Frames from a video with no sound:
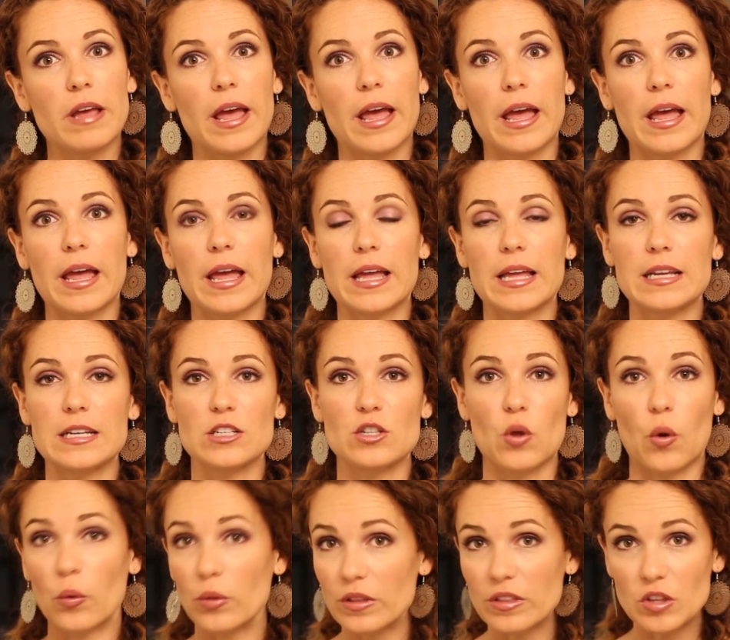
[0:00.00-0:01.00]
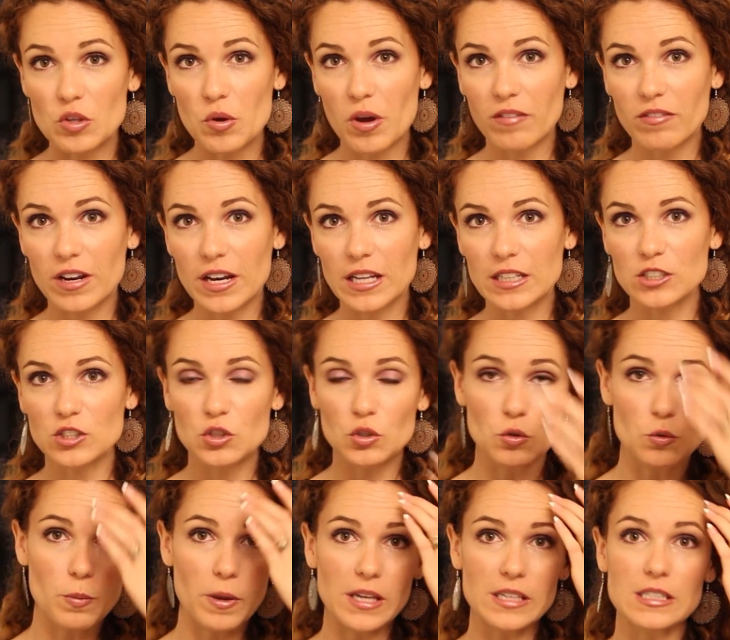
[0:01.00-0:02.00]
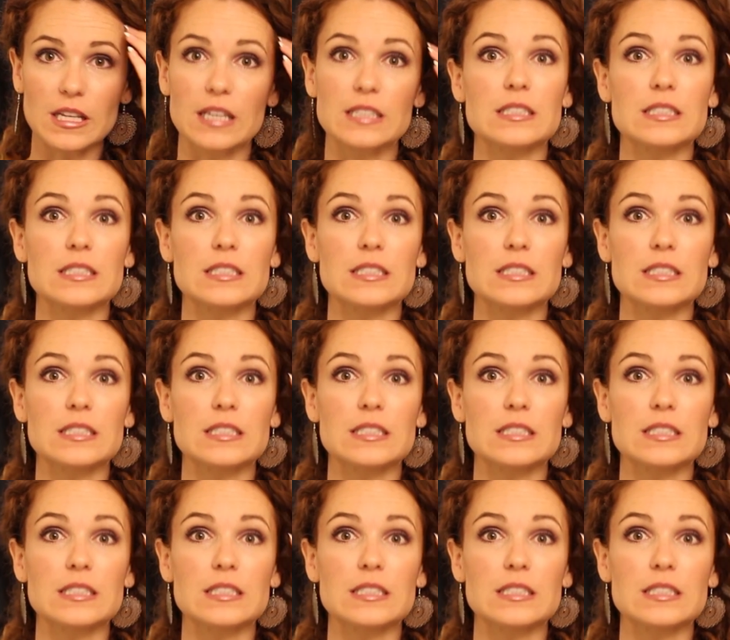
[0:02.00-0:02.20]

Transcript: and the only thing you have on hand is toothpaste,